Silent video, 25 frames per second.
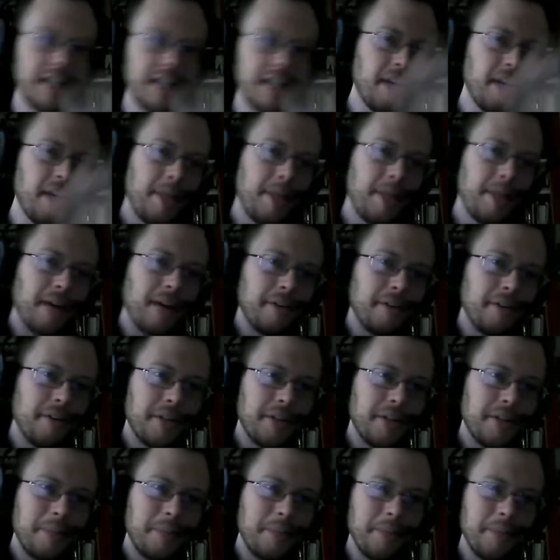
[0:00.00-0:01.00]
out of other
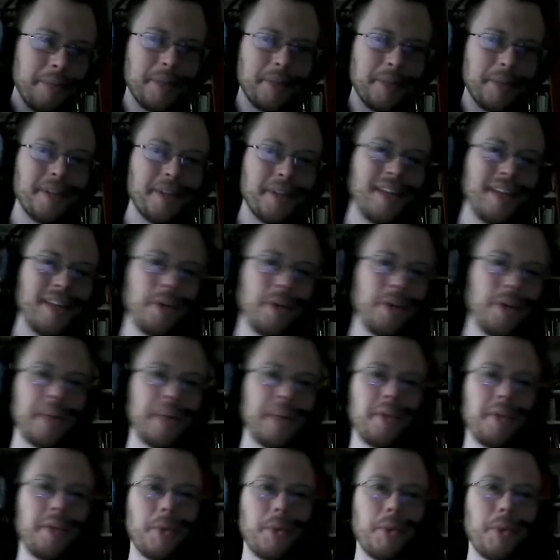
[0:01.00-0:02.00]
people when they
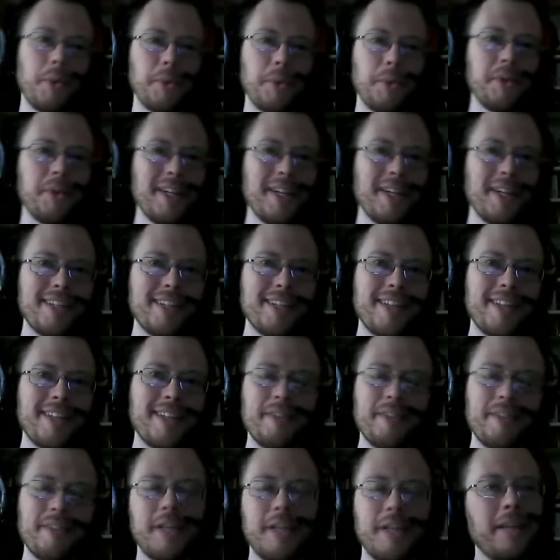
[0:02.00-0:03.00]
were wounded and stuff.
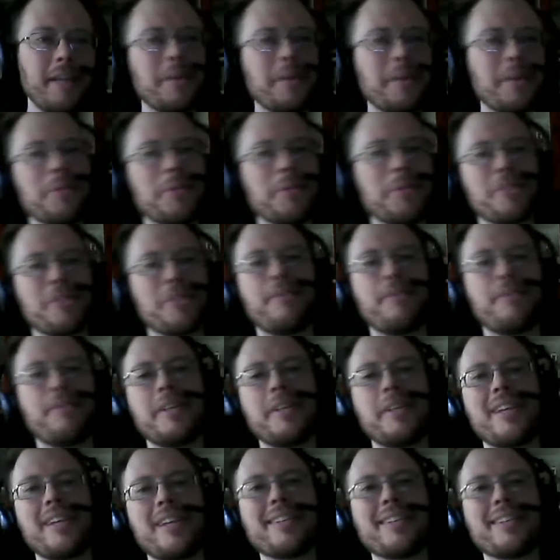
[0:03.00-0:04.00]
Anyway, it was
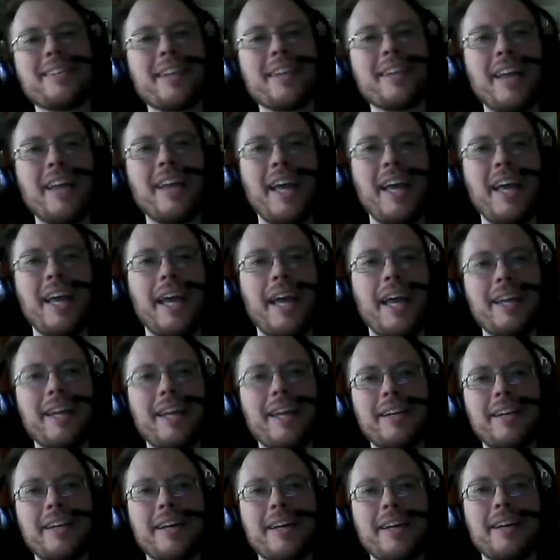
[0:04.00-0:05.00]
fantastic. And
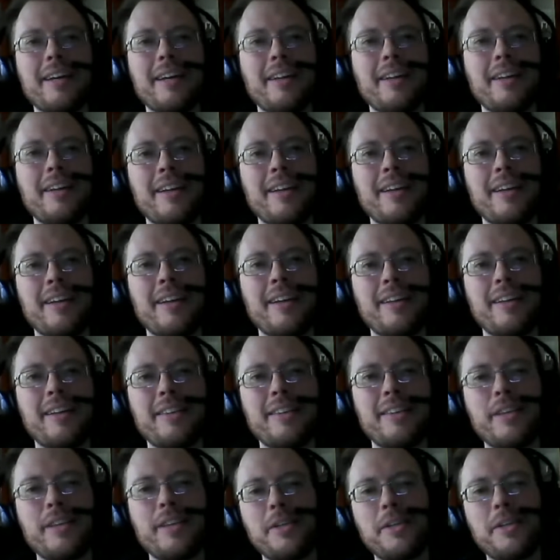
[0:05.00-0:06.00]
the
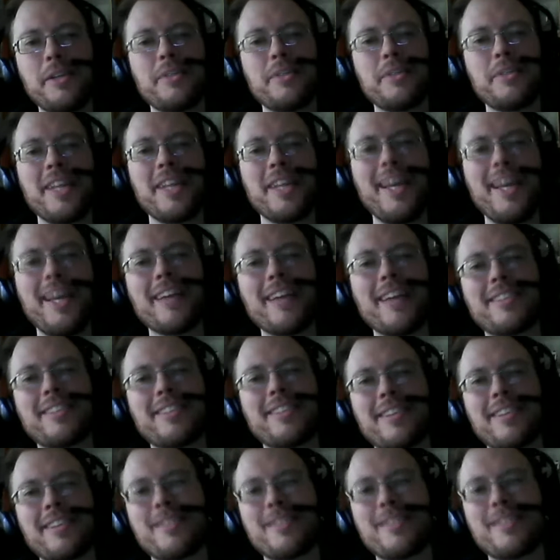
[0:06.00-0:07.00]
dude said yes.
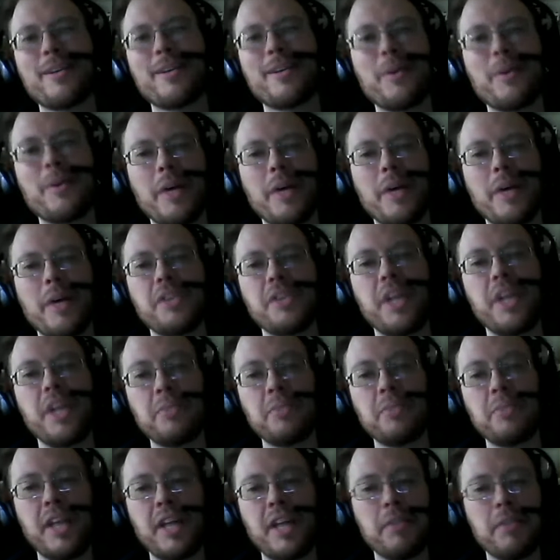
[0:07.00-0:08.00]
So
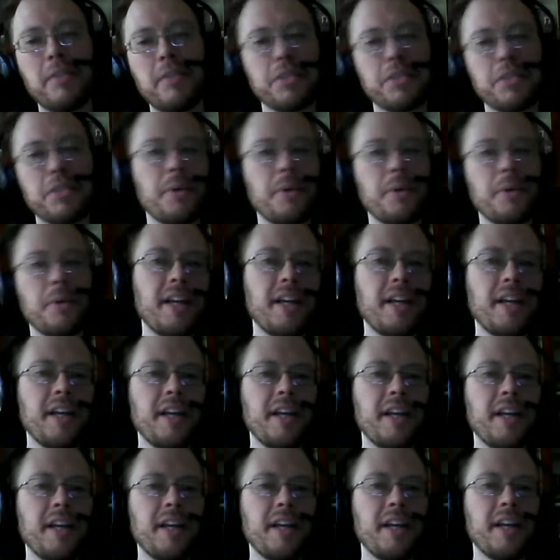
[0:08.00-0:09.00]
James Davis wrote that
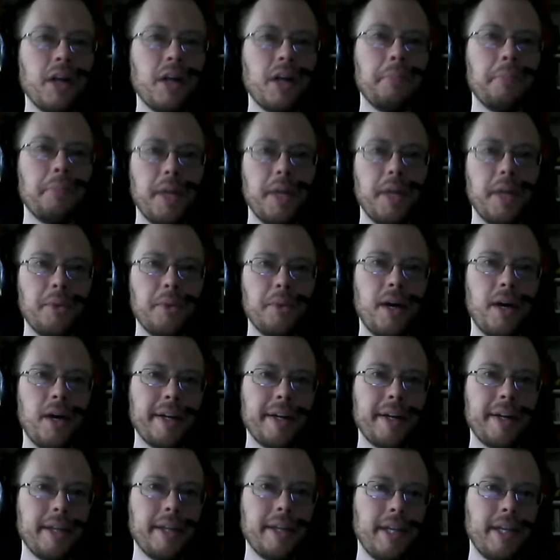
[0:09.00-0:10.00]
novel called Bloodwalk,
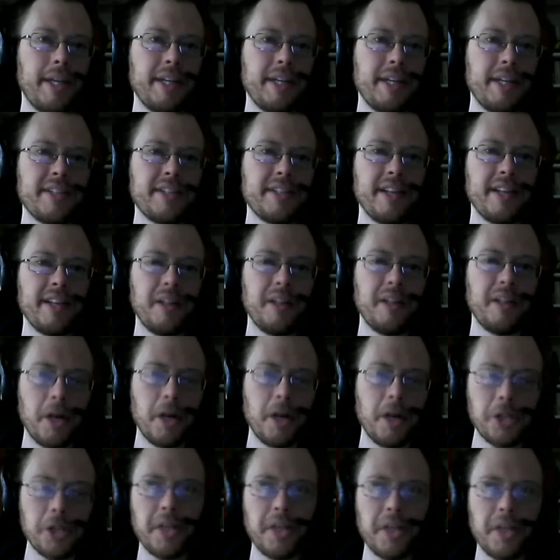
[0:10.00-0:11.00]
and it's
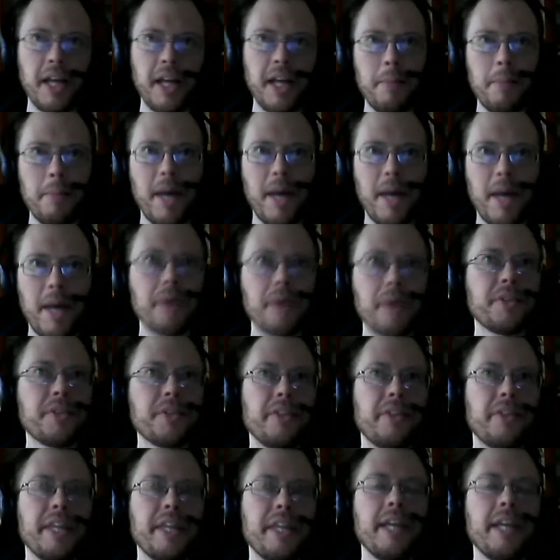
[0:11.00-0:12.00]
largely about
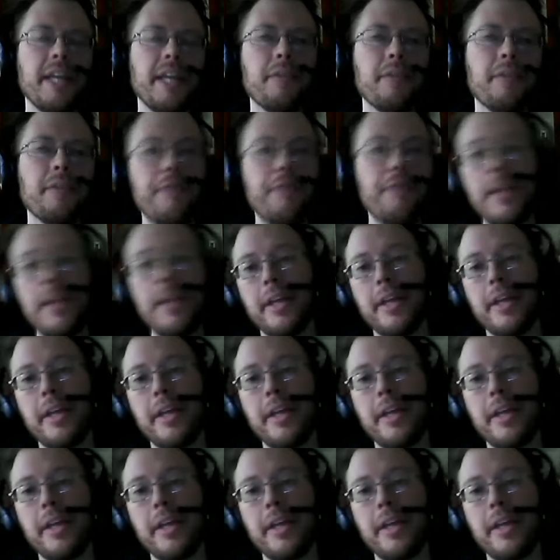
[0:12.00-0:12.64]
the villain